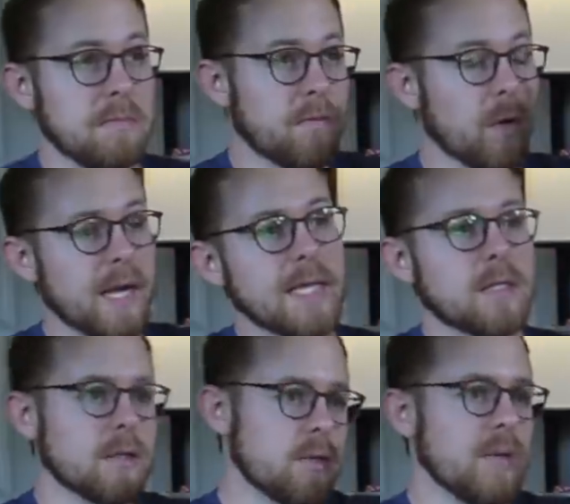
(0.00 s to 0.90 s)
for
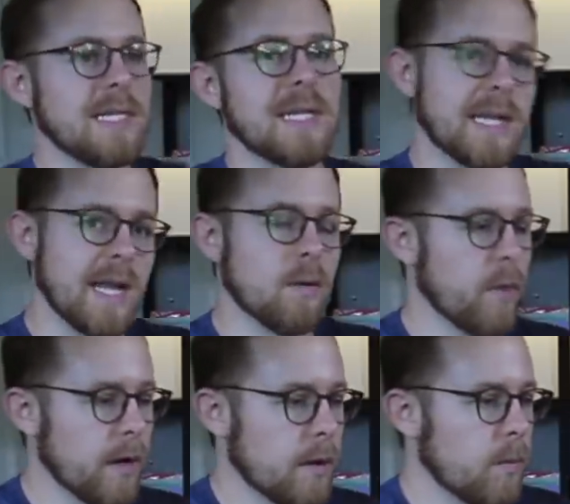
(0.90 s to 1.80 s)
it to indicate
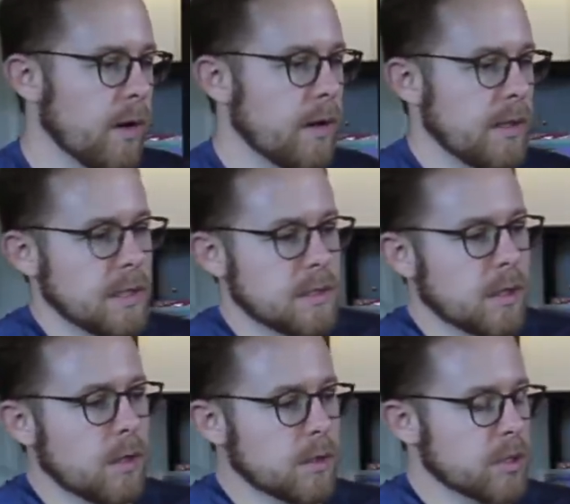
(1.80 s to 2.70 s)
where it needs to
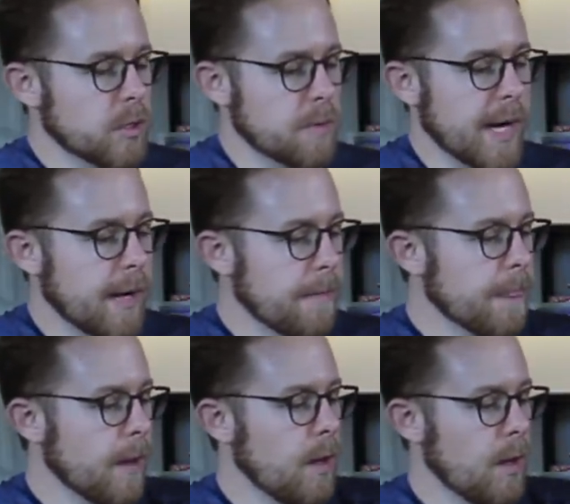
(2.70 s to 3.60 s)
go to charge back up.
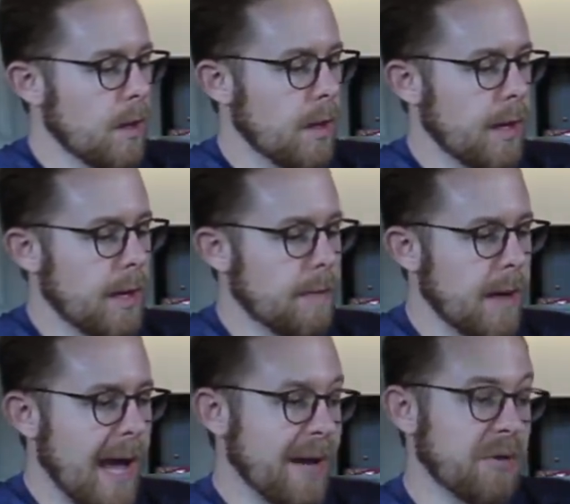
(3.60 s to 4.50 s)

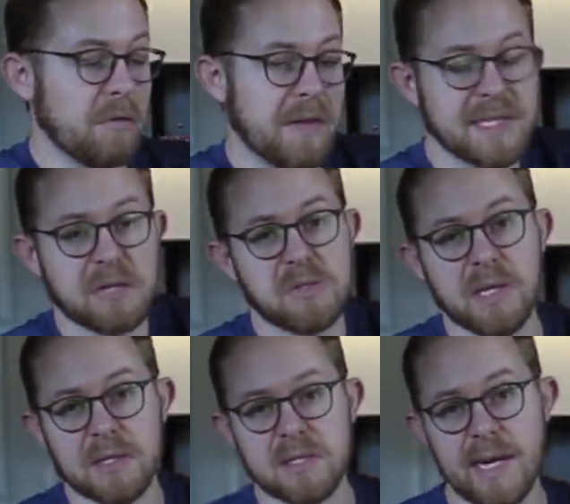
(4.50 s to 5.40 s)
I don't know if that's actually
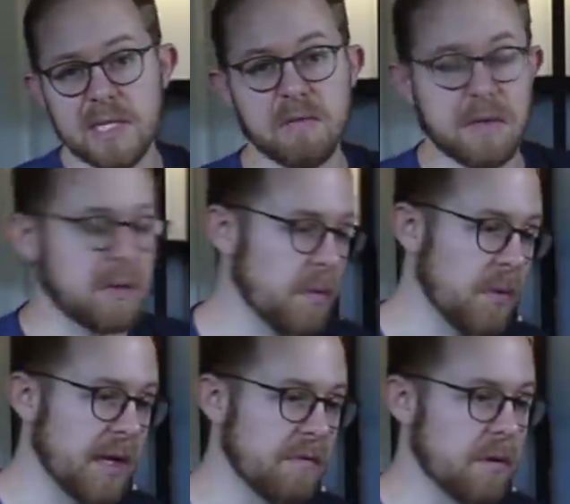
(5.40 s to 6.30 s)
like scientific or
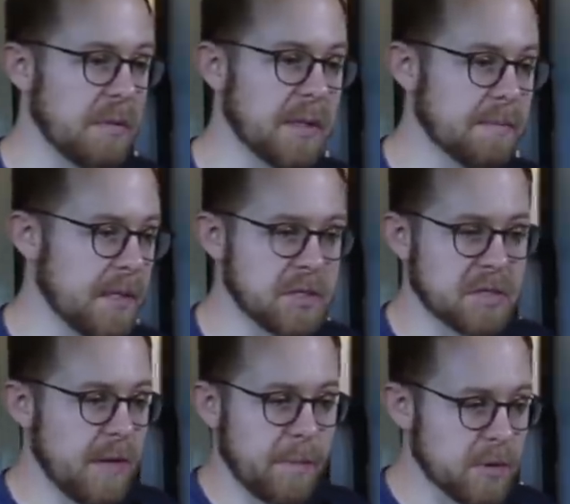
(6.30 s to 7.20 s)
whatever, but that's
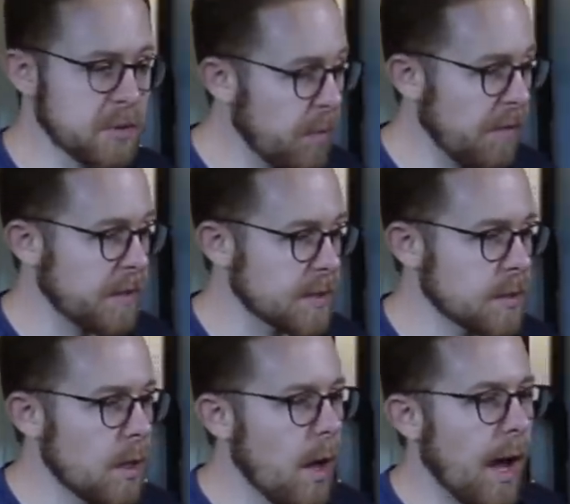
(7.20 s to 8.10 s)
just my personal
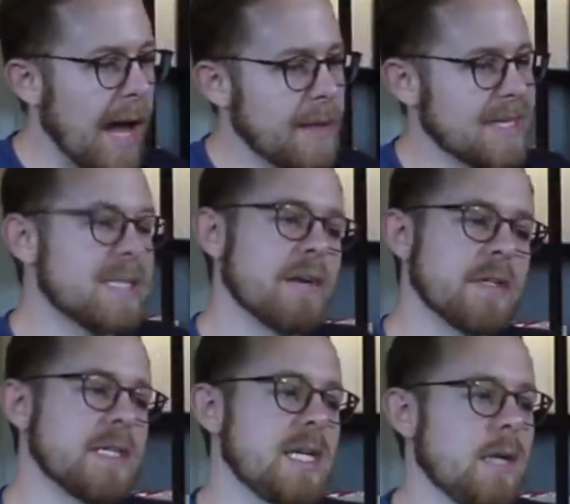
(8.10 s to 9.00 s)
preference. I'm at
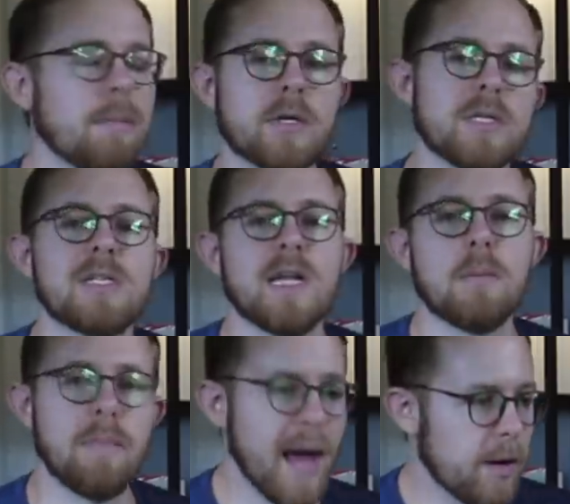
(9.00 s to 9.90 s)

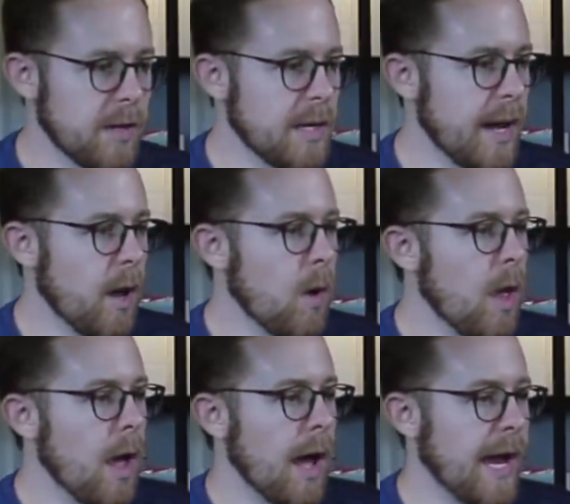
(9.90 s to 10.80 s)
17% battery now.
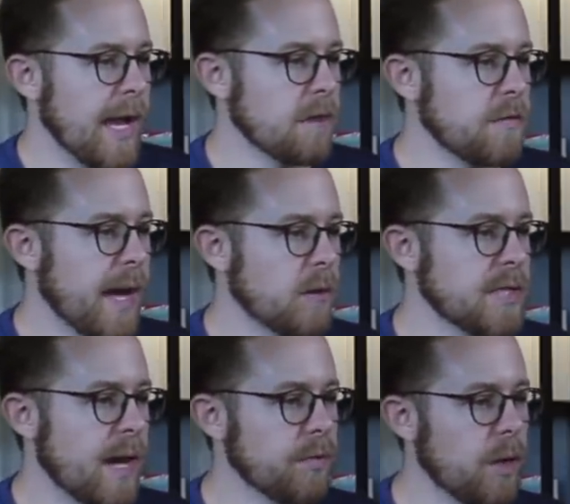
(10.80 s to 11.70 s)
I have now
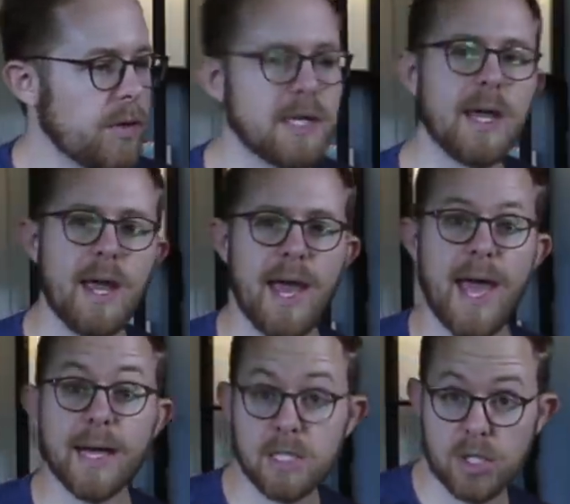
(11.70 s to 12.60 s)
downloaded
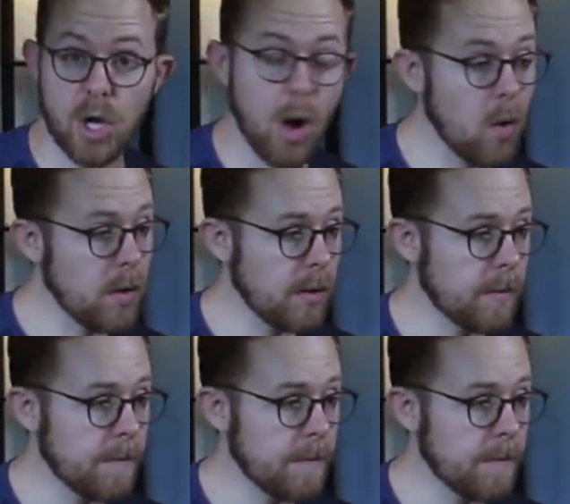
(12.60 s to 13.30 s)
Xcode.